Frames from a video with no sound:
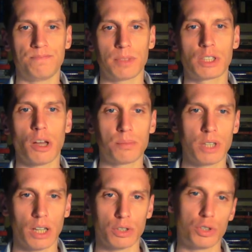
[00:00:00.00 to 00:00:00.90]

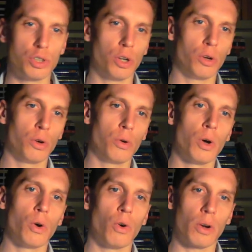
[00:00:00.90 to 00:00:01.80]
subject to
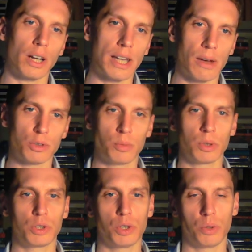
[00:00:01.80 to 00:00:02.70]
or
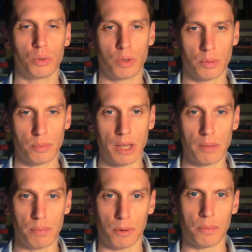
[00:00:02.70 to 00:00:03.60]
accountable to the
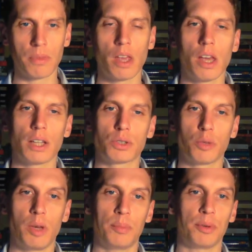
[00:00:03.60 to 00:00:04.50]
people. And so
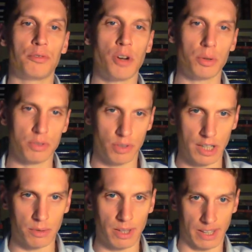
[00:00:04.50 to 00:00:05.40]
the people vote for
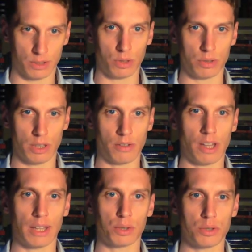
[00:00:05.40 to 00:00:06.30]
their electors, and the
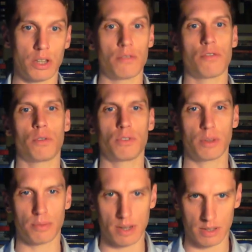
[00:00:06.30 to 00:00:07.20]
electors then vote for
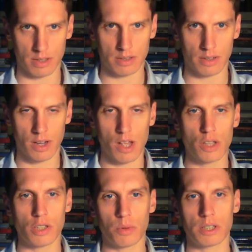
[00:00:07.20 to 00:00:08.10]
the president.
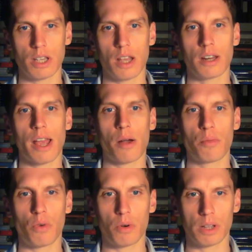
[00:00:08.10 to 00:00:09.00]
So we're seeing now
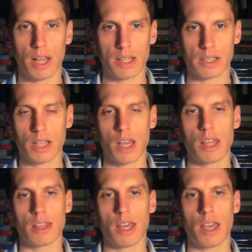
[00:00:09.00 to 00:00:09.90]
more or less
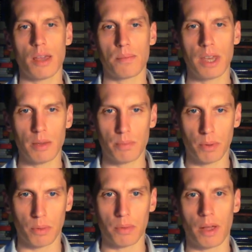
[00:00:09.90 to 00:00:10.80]
the
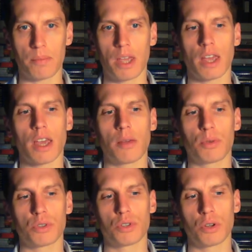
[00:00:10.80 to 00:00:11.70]
people being
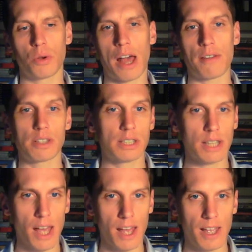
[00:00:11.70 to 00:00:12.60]
able to have a
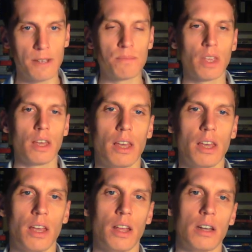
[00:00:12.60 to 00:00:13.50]
say
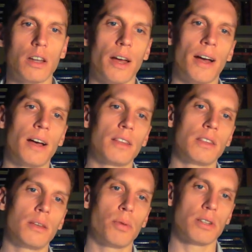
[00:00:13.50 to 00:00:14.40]
in
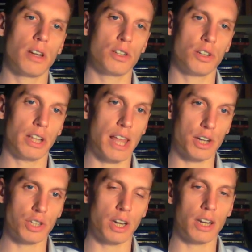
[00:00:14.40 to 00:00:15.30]
the presidential
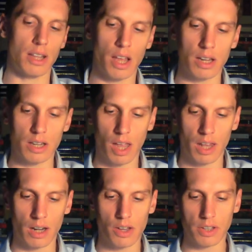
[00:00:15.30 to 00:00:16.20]
election. And
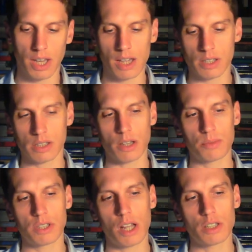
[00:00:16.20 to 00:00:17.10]
in other cases, some
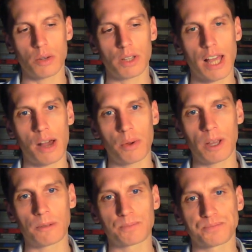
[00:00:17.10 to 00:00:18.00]
states are
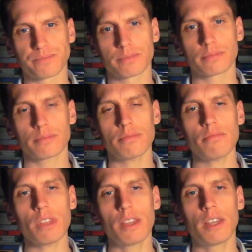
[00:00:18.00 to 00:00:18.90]
allowing
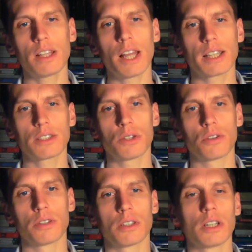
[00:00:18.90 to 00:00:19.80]
the
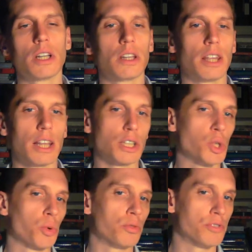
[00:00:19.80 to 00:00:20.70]

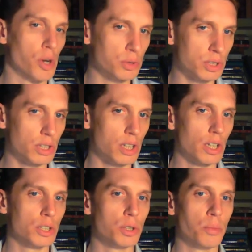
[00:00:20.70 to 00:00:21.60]
electoral votes
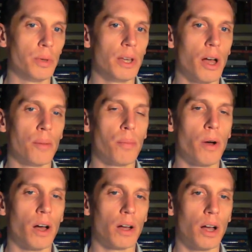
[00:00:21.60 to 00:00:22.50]
to be
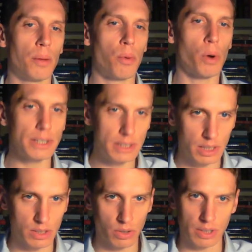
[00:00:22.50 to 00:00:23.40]

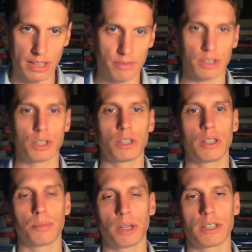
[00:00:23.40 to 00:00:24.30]
appointed or given to
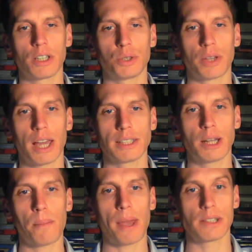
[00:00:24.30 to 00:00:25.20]
the presidential
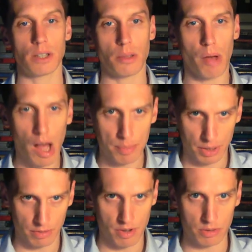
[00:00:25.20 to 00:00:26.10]
candidate based on the
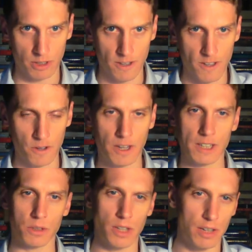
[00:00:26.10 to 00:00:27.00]
popular vote.
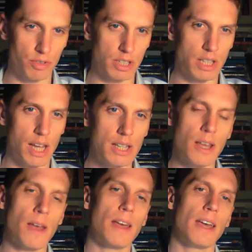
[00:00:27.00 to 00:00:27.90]
Okay, so not every
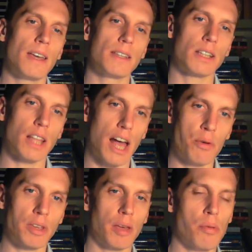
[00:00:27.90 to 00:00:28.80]
state is
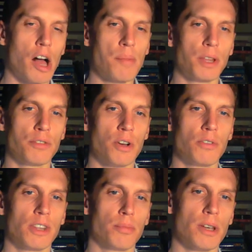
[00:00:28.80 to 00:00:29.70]
allowing a popular
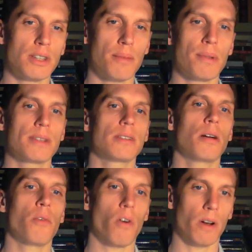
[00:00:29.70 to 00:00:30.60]
vote for the president, but
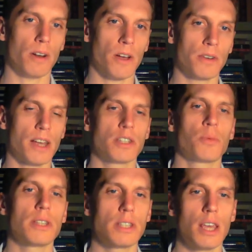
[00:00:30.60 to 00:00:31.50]
some more. Okay, so
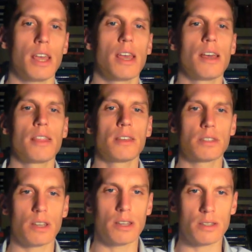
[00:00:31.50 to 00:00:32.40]
we see
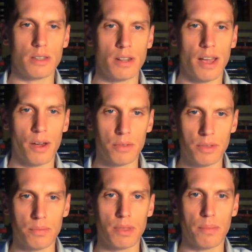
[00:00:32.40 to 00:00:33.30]
this is now
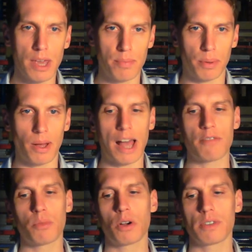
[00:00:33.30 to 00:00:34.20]
the people
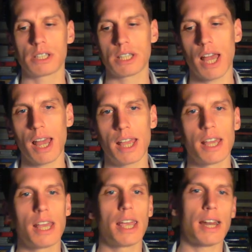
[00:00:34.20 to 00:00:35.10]
have more of a
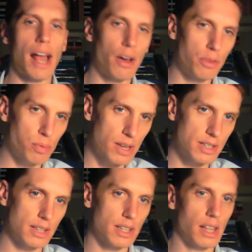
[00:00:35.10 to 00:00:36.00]
say in how the
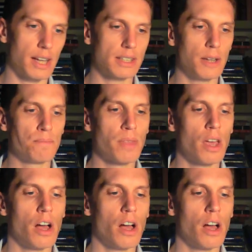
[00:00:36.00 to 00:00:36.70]
president's elected.